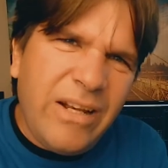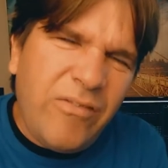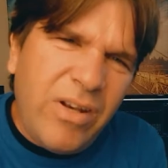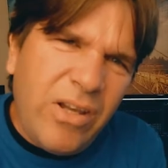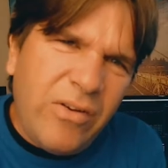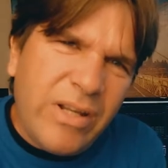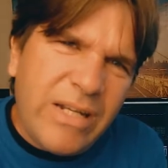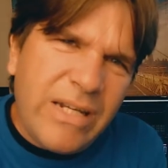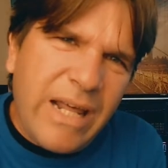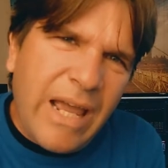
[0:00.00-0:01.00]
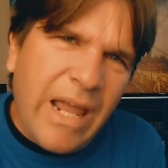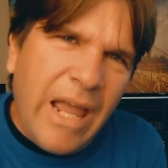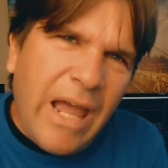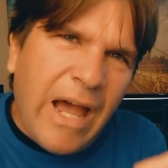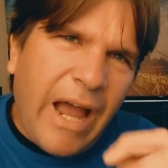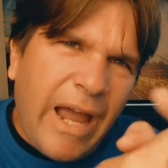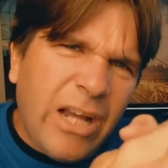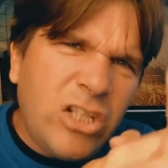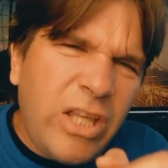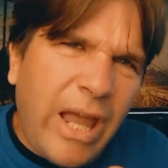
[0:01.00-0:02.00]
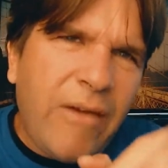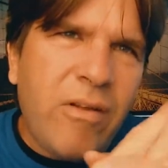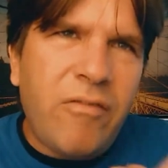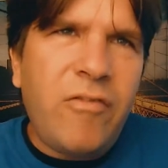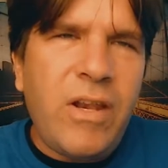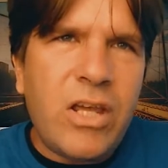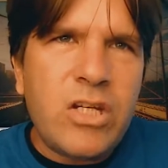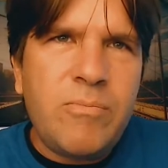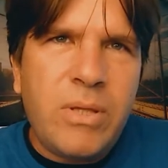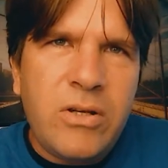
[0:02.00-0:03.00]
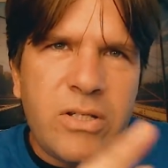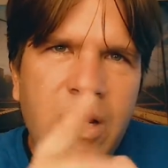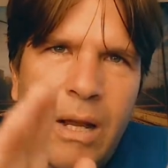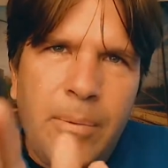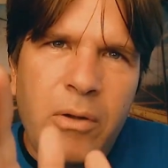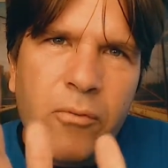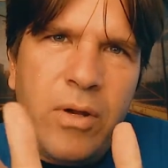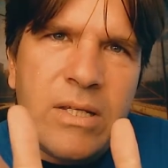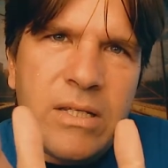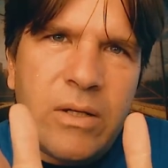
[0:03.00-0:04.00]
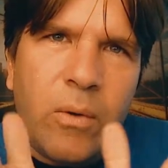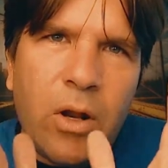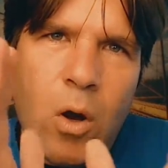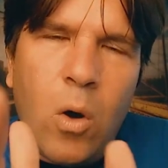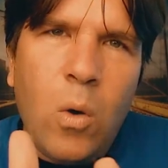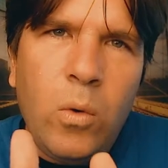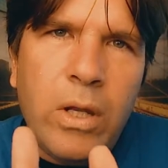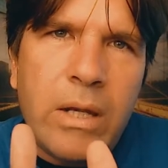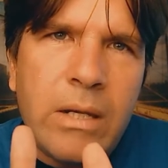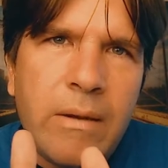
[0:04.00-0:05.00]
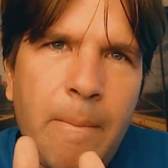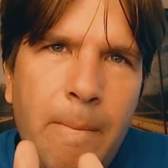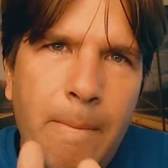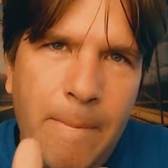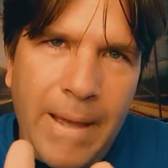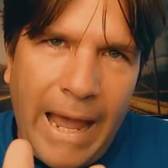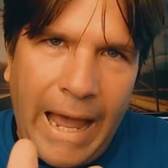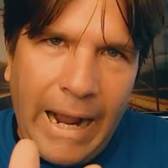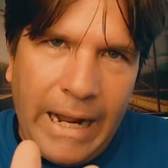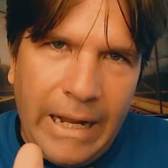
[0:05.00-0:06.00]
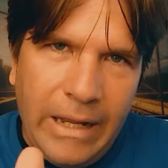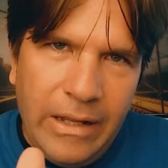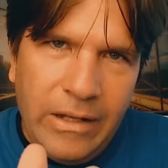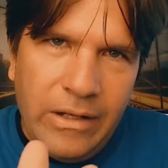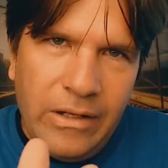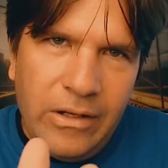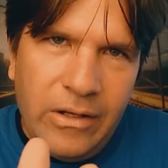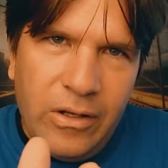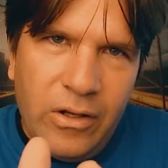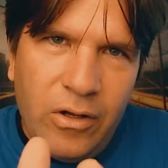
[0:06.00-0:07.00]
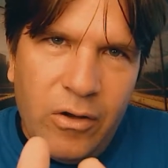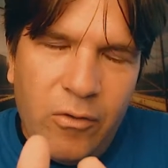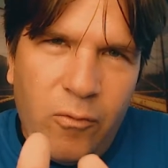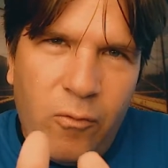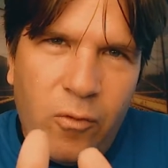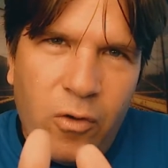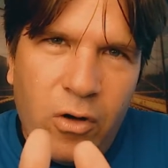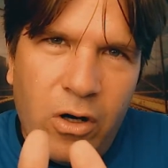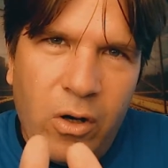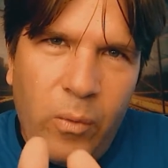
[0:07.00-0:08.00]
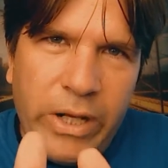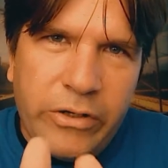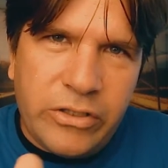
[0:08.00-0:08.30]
get a video done today. I actually have it finished, but there's a couple of reasons I want to hold it back for a week or